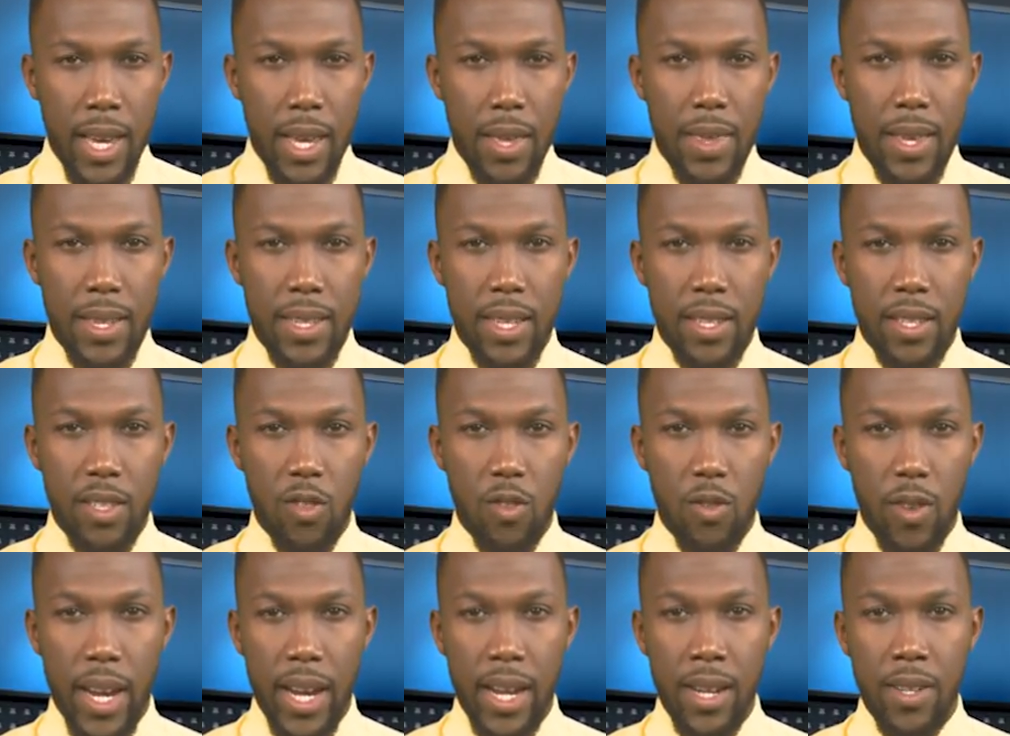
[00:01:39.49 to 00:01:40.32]
This is the
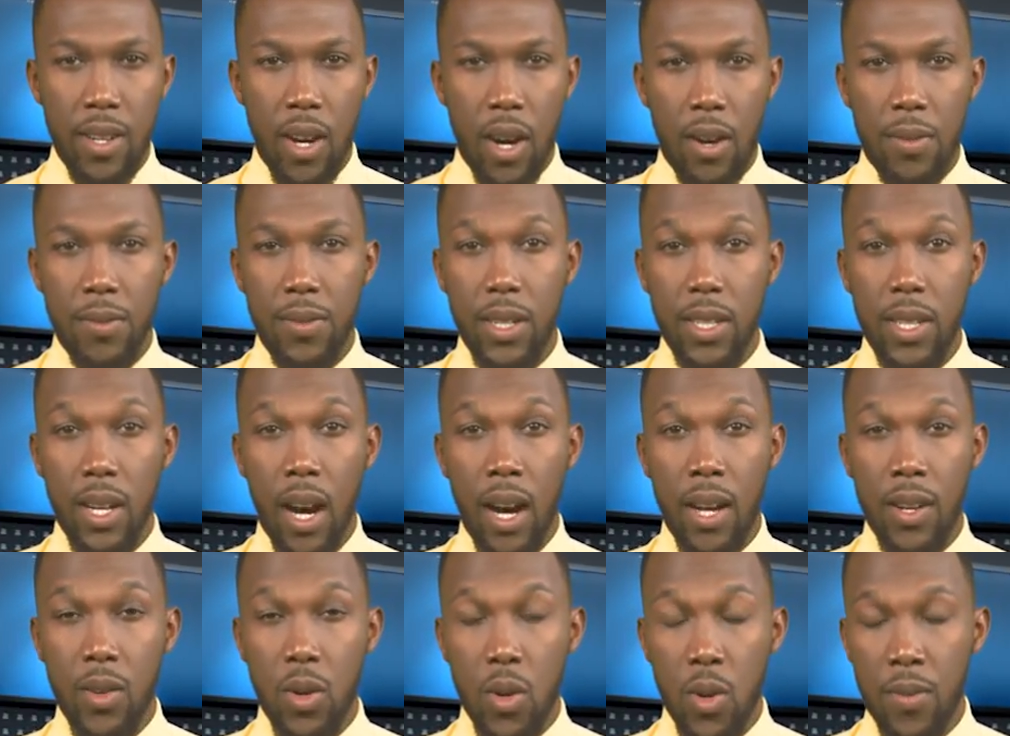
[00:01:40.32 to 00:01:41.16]
rate offered
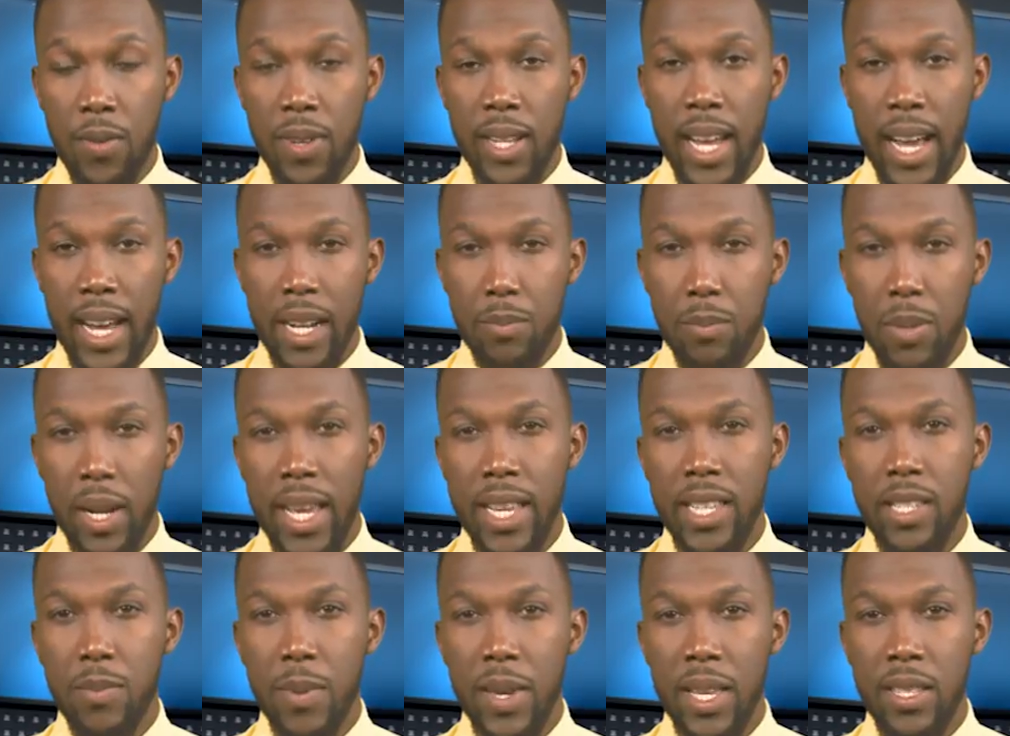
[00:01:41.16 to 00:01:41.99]
on overnight
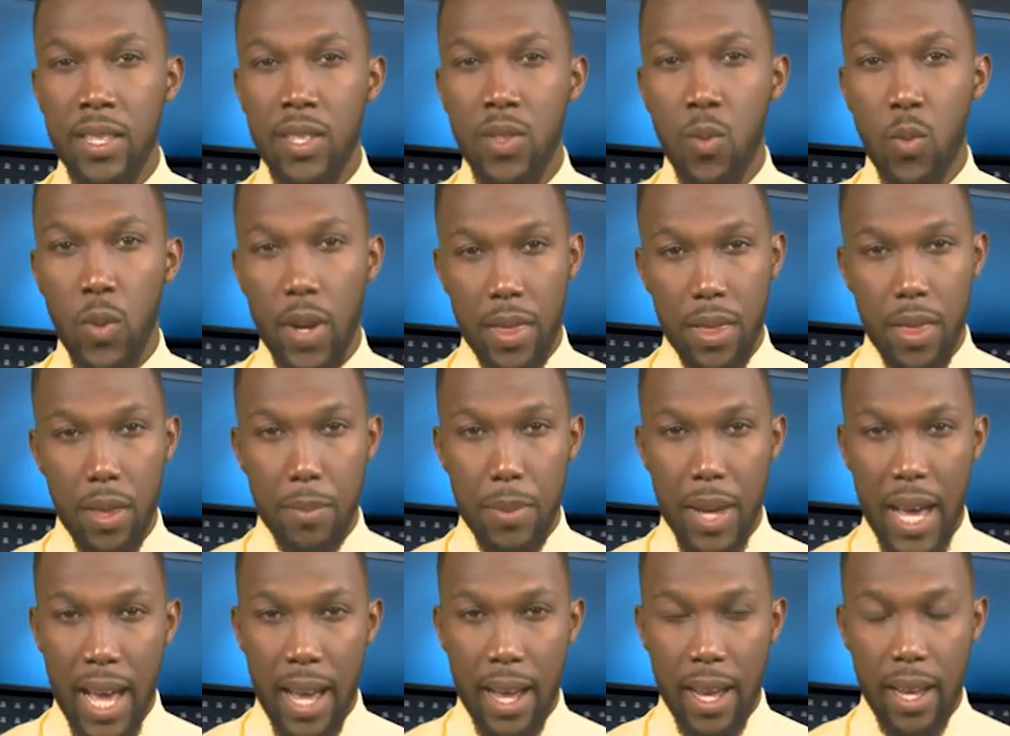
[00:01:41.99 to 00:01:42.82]
placements with the
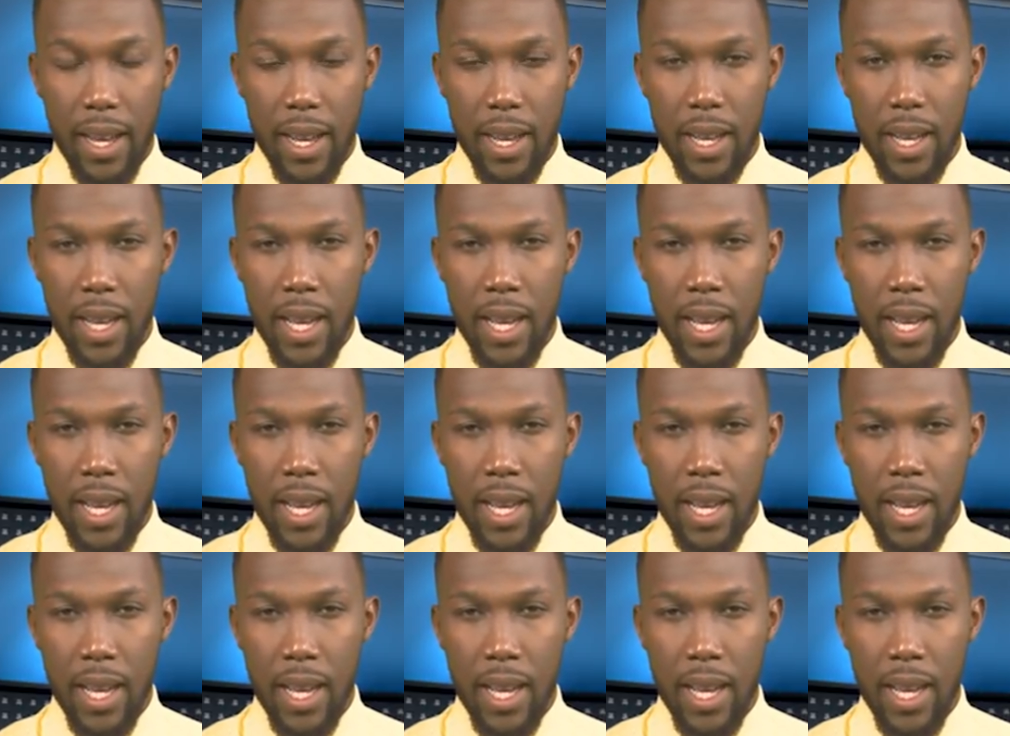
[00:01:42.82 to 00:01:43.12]
bank.